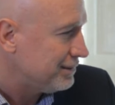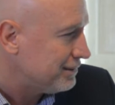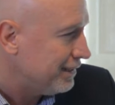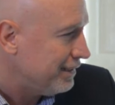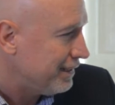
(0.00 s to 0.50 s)

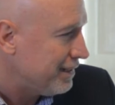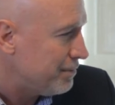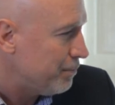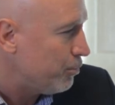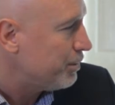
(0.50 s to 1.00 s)
it and then
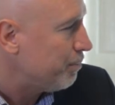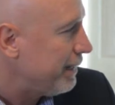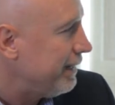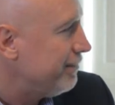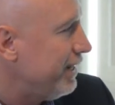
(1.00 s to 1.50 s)
come up with a
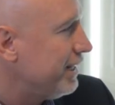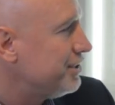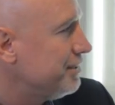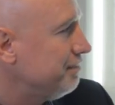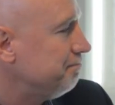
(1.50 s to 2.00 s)
plan of
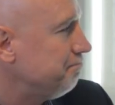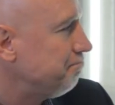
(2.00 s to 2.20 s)
action?